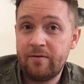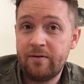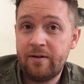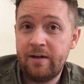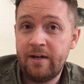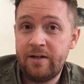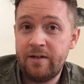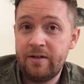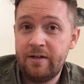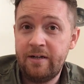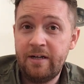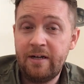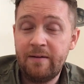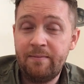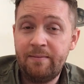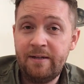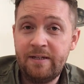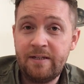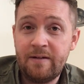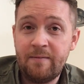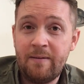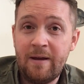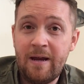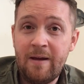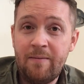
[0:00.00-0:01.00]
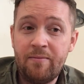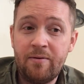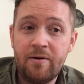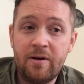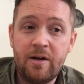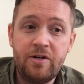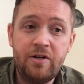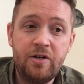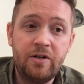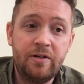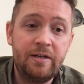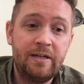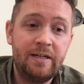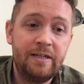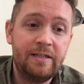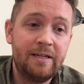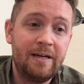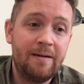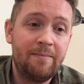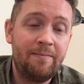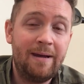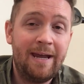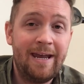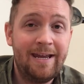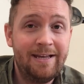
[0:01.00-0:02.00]
Okay, you'll need a piece of paper and you'll need
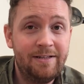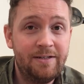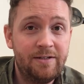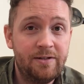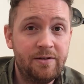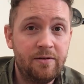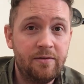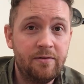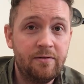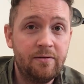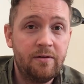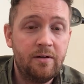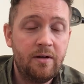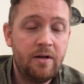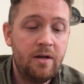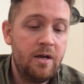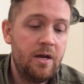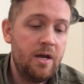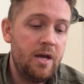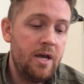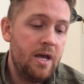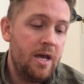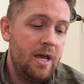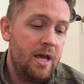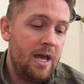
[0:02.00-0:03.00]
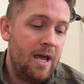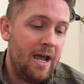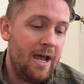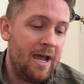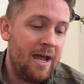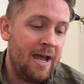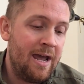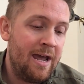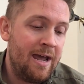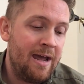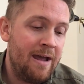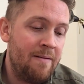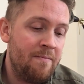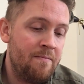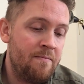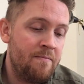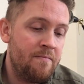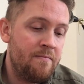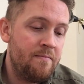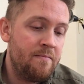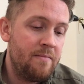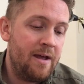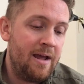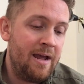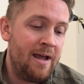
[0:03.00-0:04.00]
a pencil.
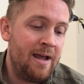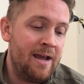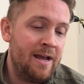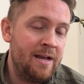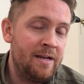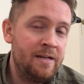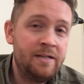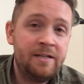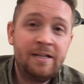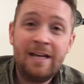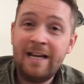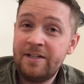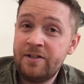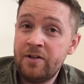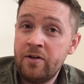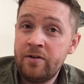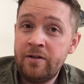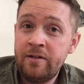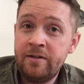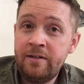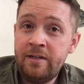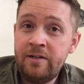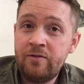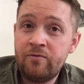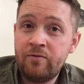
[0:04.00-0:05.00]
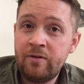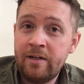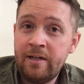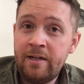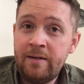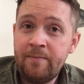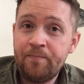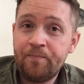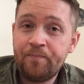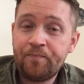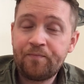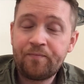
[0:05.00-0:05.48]
And that's all you'll need, really.